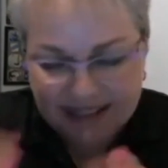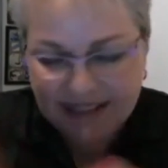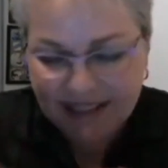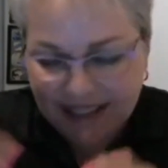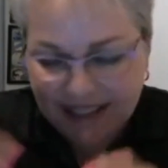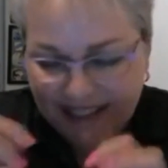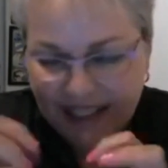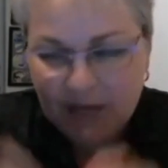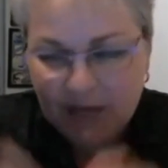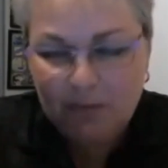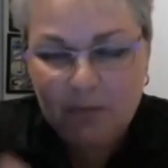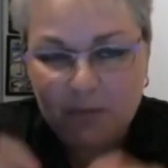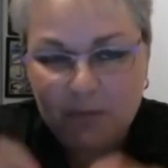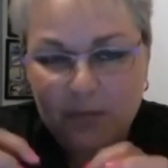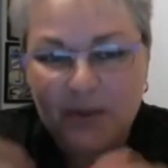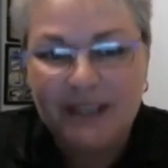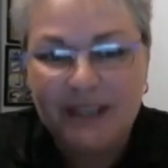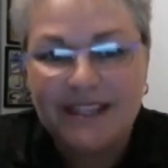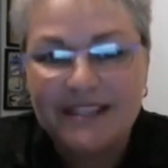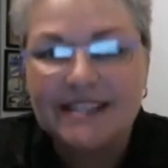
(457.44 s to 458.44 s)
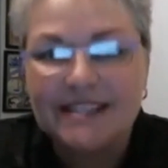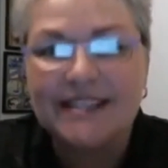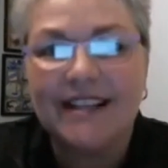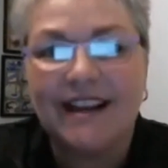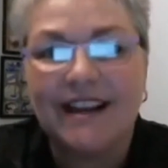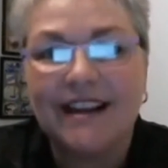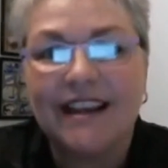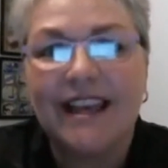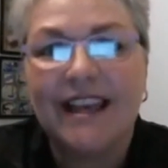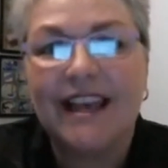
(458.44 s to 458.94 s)
keep being
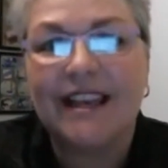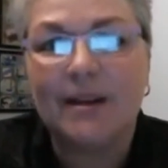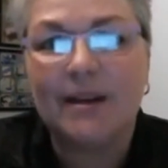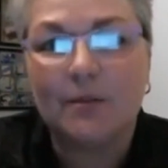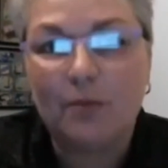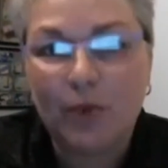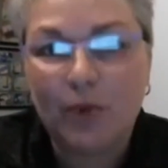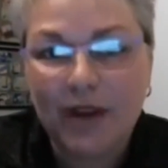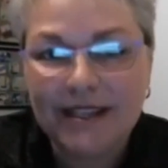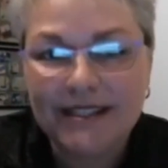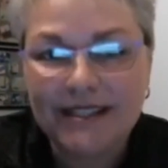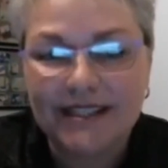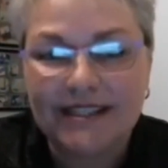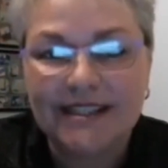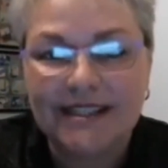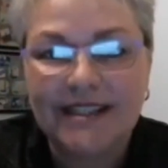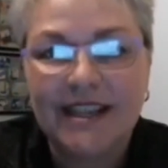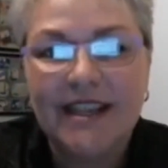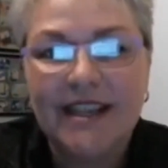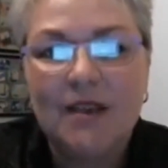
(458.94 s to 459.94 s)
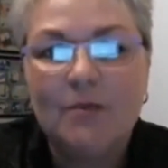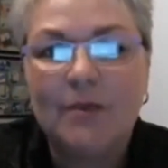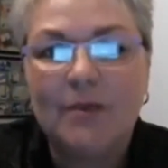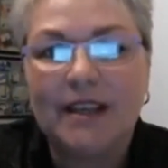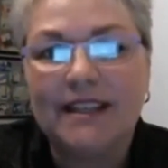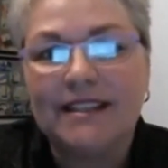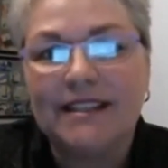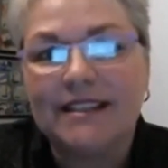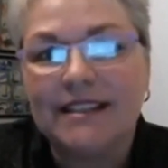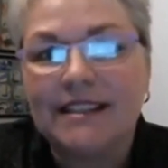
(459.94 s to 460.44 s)
stuck at apprentice
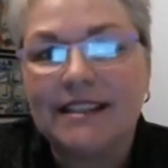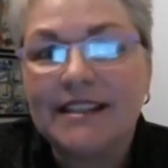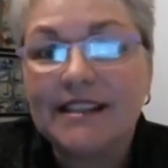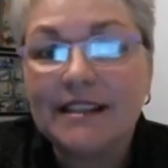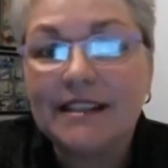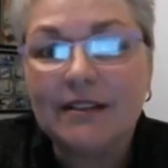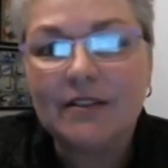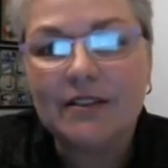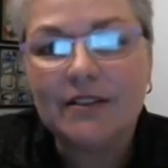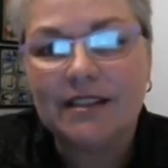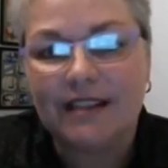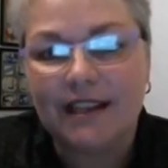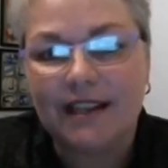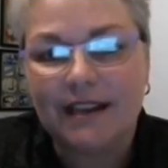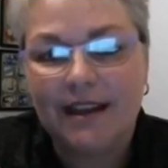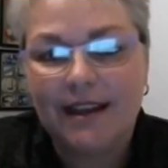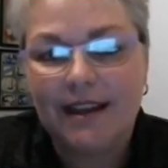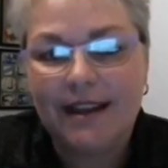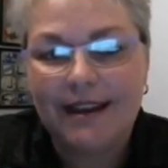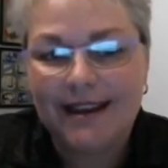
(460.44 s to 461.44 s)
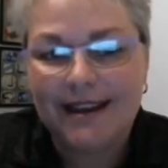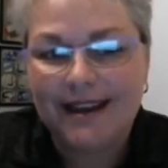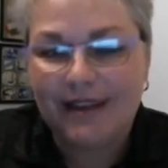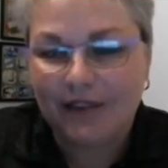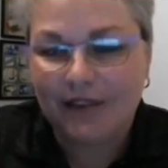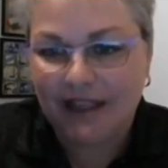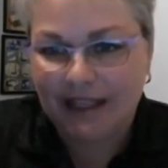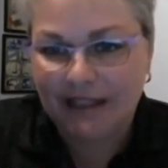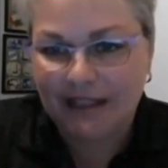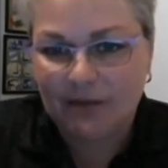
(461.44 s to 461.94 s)
because the skill set never
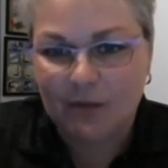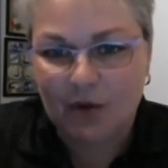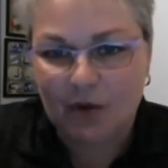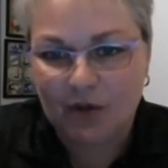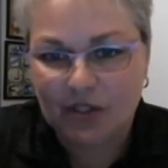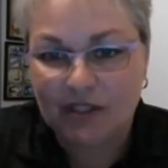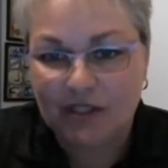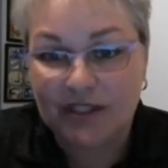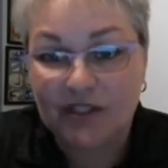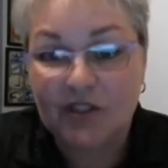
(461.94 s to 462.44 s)
gets mastered.